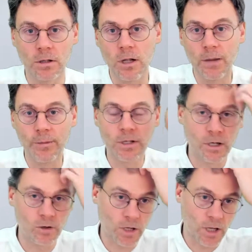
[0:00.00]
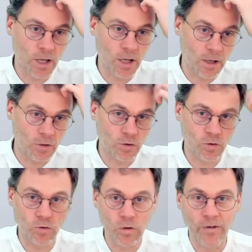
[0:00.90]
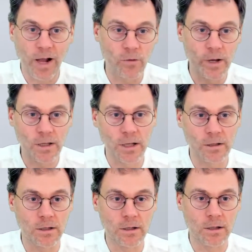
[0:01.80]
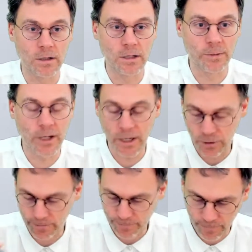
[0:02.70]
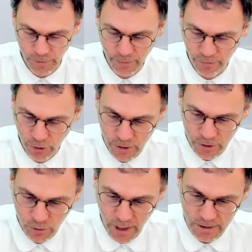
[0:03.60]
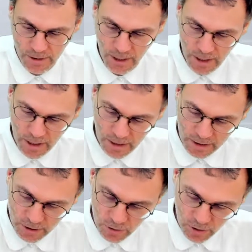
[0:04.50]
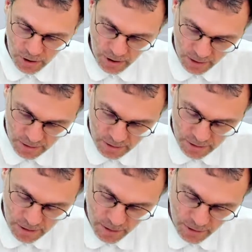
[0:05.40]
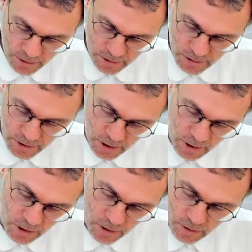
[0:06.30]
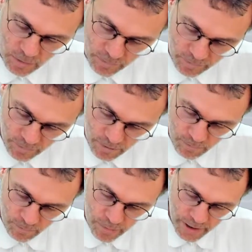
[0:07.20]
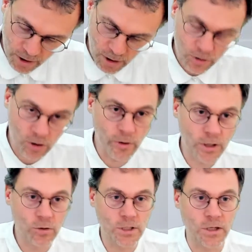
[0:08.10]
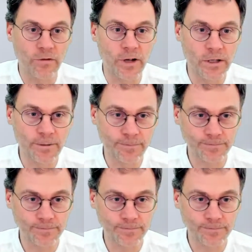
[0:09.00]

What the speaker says: limit here, to evaluate that a little bit later. But before we do that, let's look at the limit of big R going towards infinity.